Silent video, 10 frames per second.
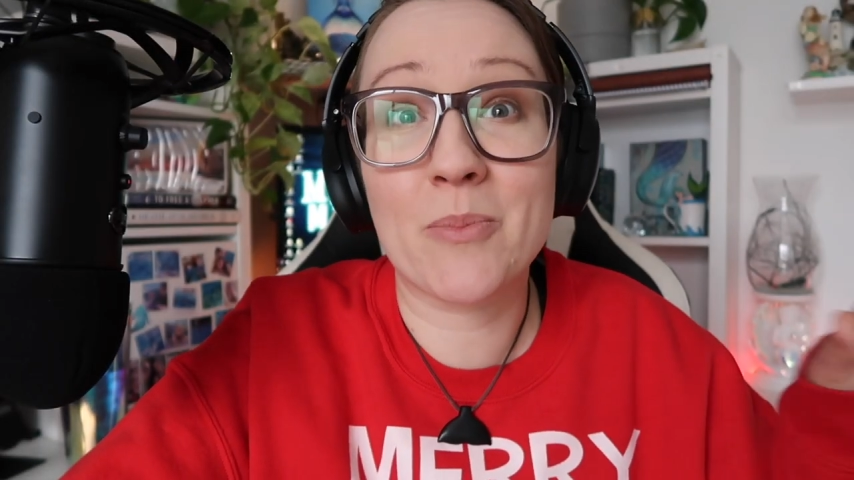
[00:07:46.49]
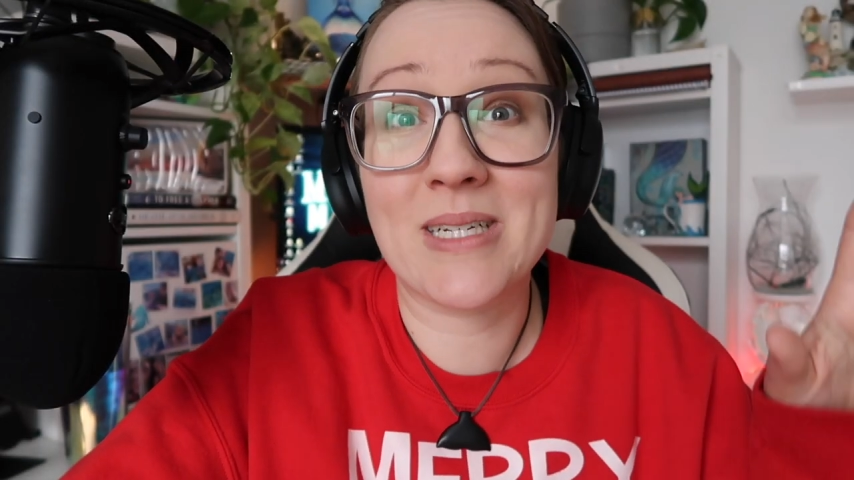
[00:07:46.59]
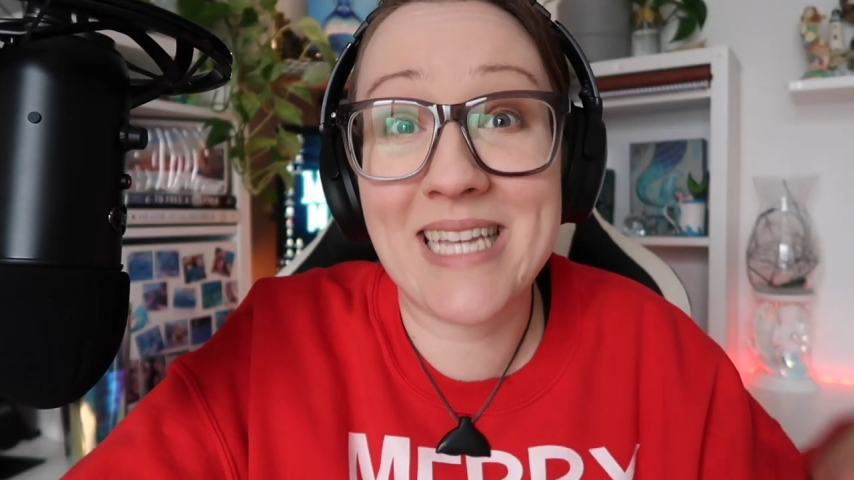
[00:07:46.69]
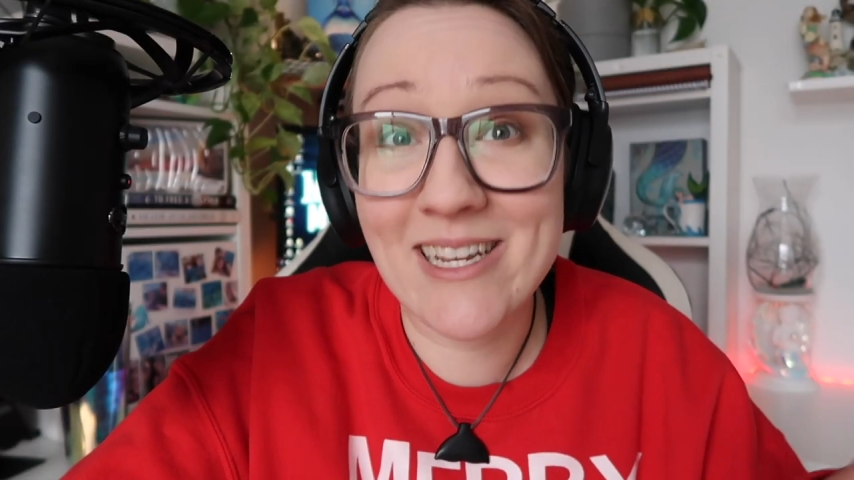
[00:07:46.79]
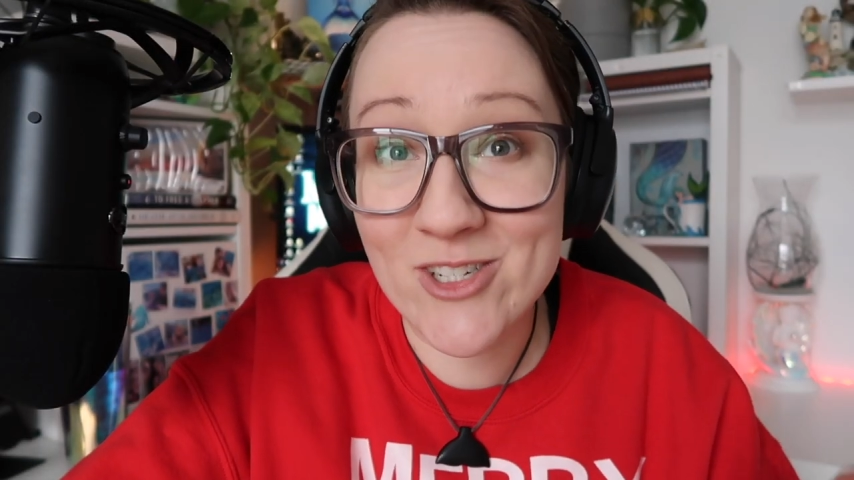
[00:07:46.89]

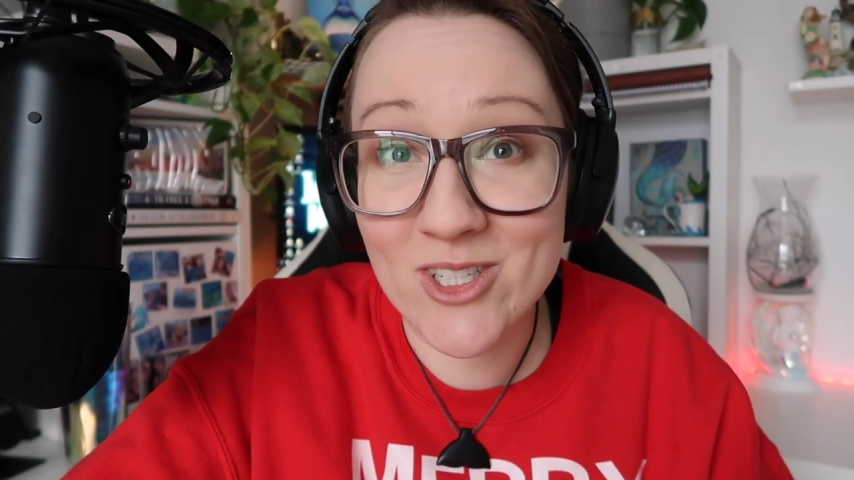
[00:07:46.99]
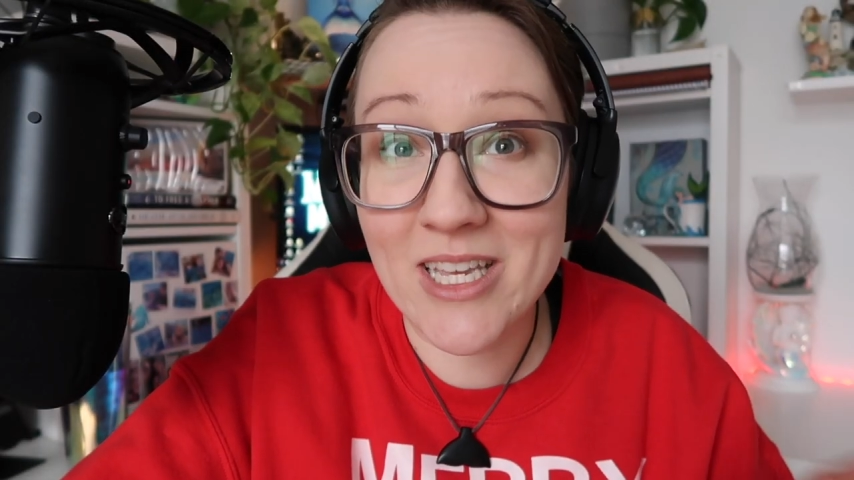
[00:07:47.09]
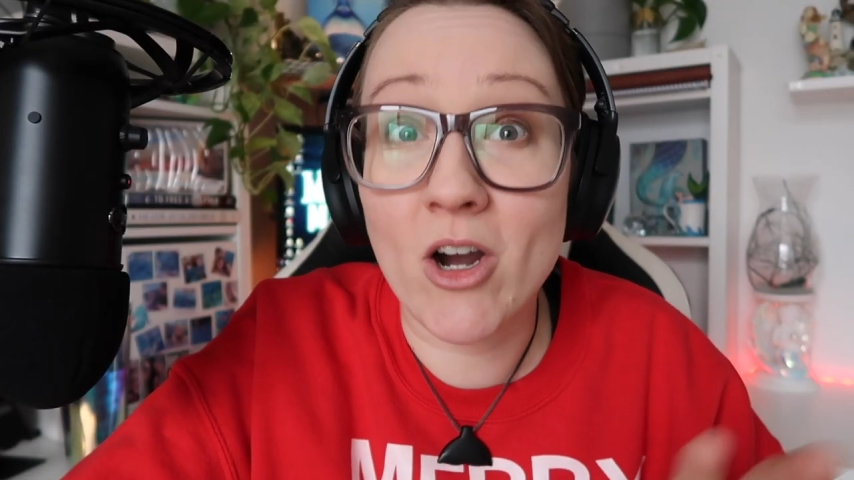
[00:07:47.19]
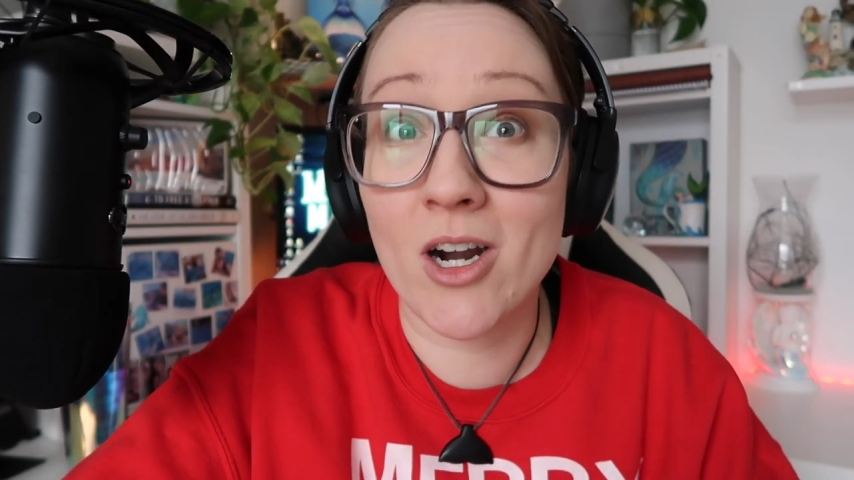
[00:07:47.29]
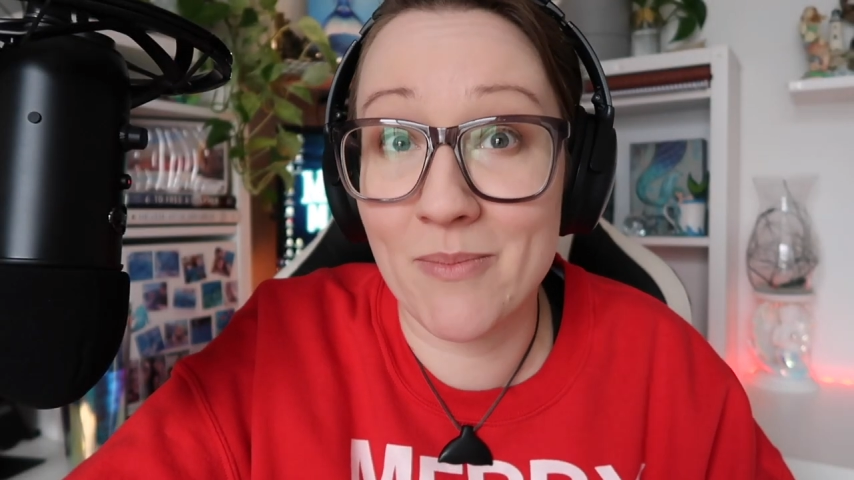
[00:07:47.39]
potentially
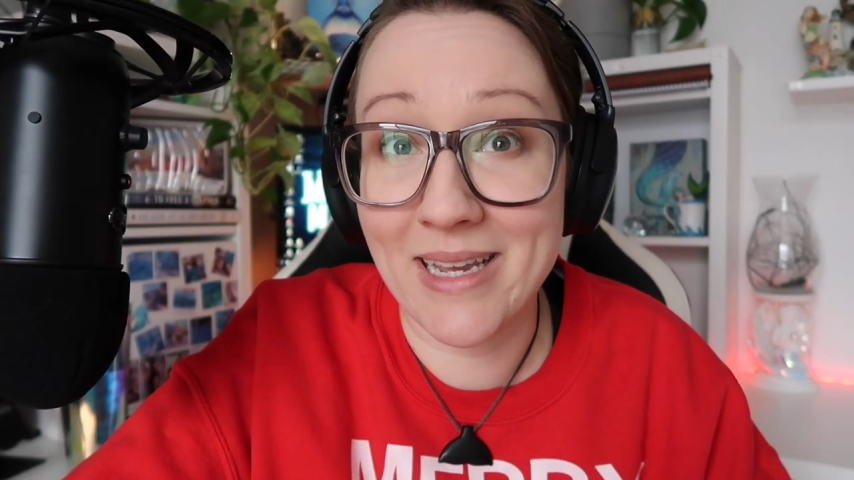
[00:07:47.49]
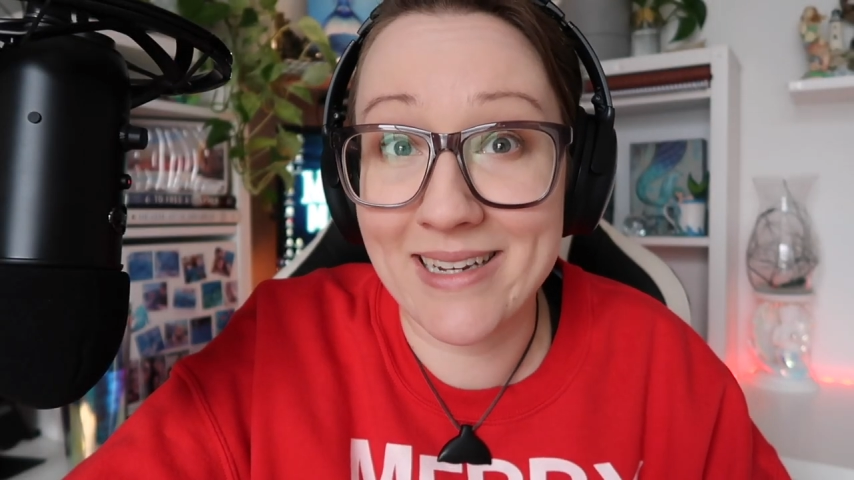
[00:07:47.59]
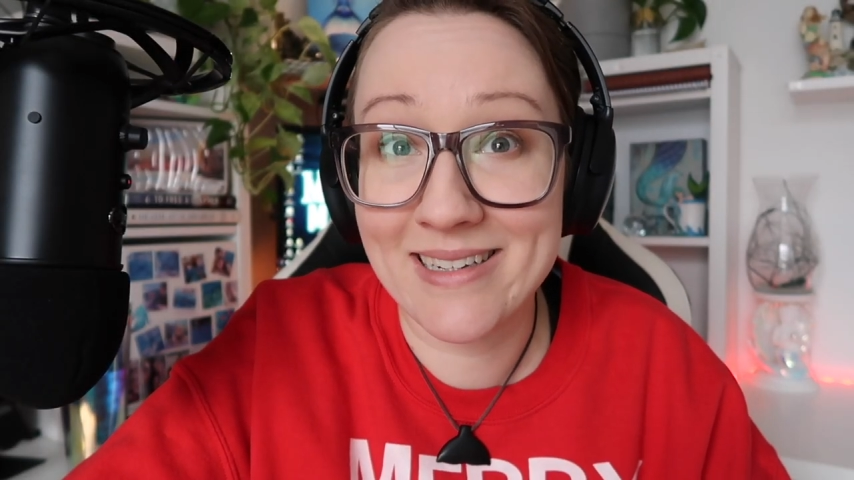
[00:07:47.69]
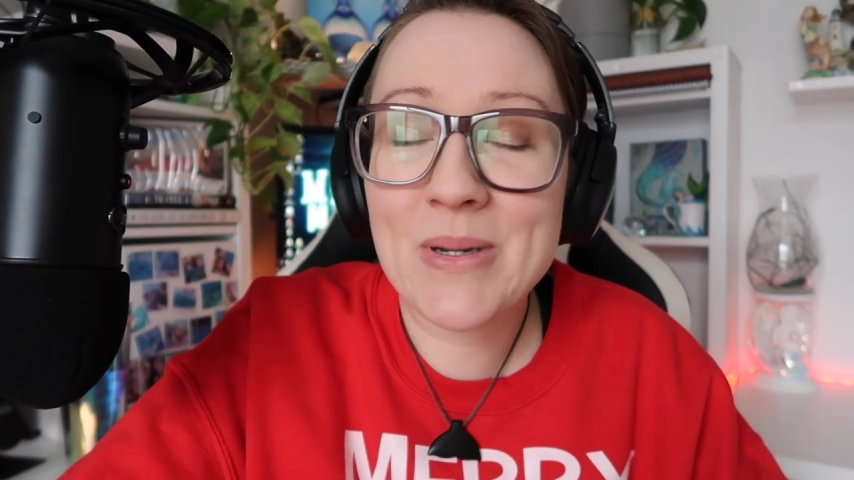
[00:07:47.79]
harming